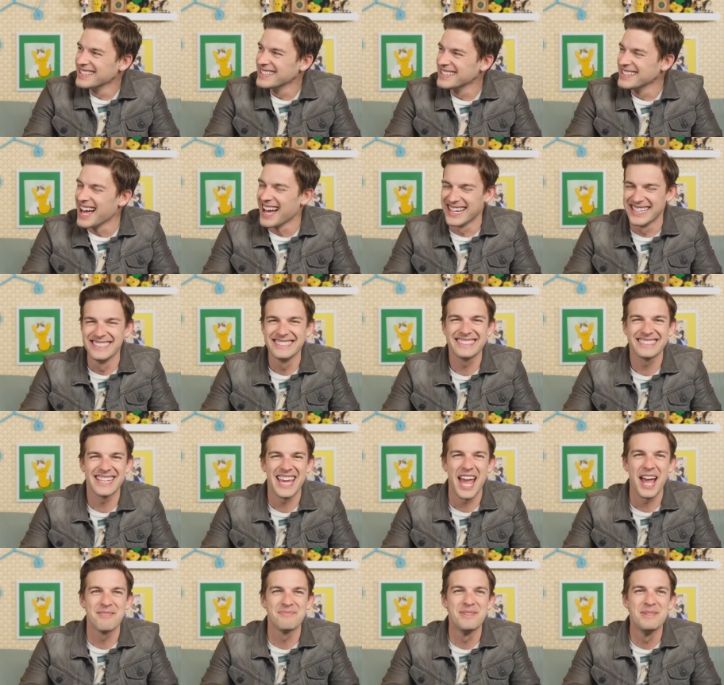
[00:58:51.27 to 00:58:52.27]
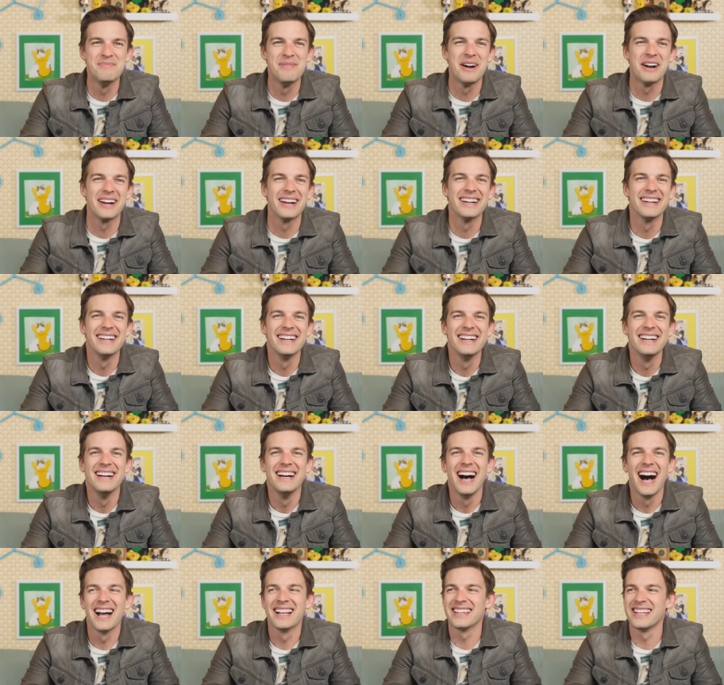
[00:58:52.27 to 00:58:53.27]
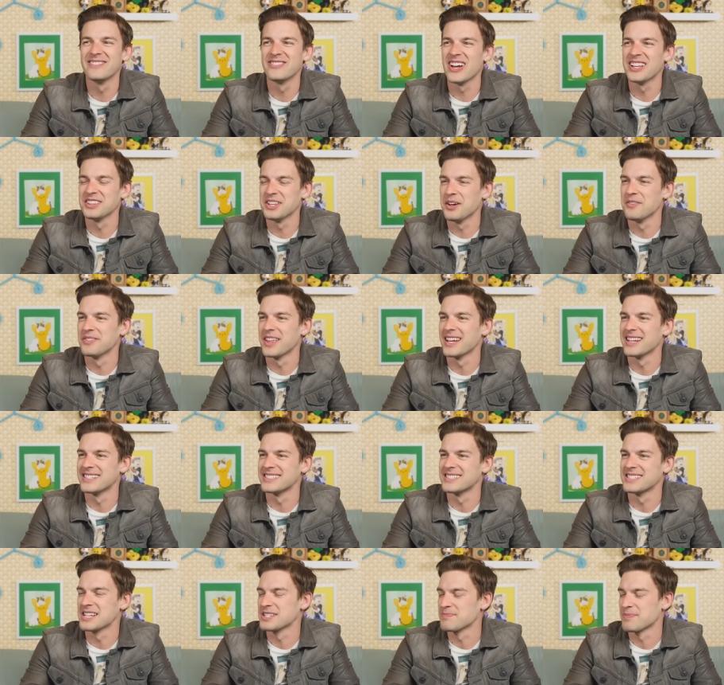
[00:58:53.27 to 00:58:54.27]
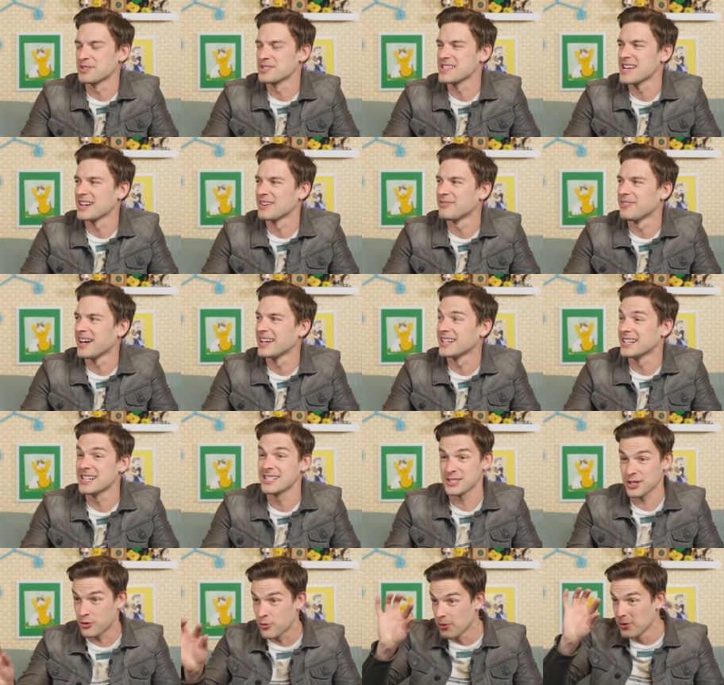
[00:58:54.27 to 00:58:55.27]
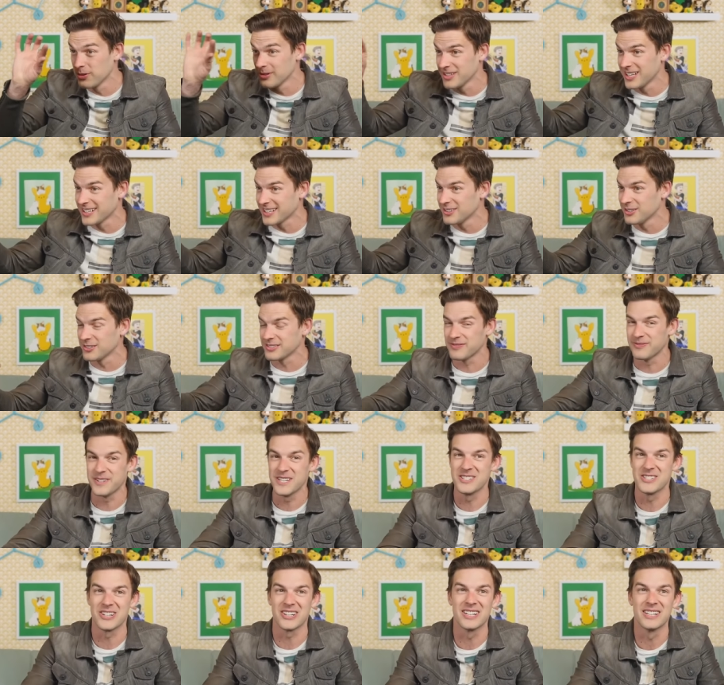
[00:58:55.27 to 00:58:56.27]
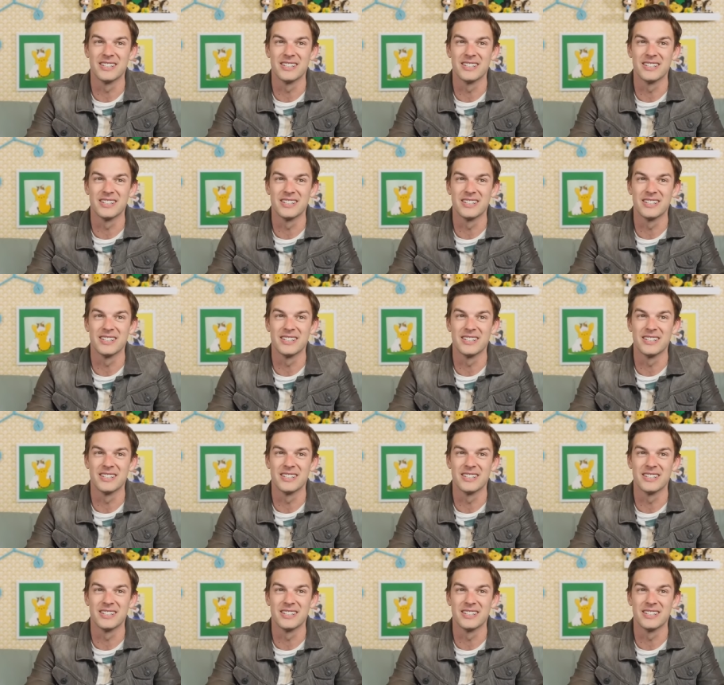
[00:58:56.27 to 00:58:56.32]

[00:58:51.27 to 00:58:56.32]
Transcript: nice camera bar. Yeah. I love I love that it's just personified. It is a cool like little feature.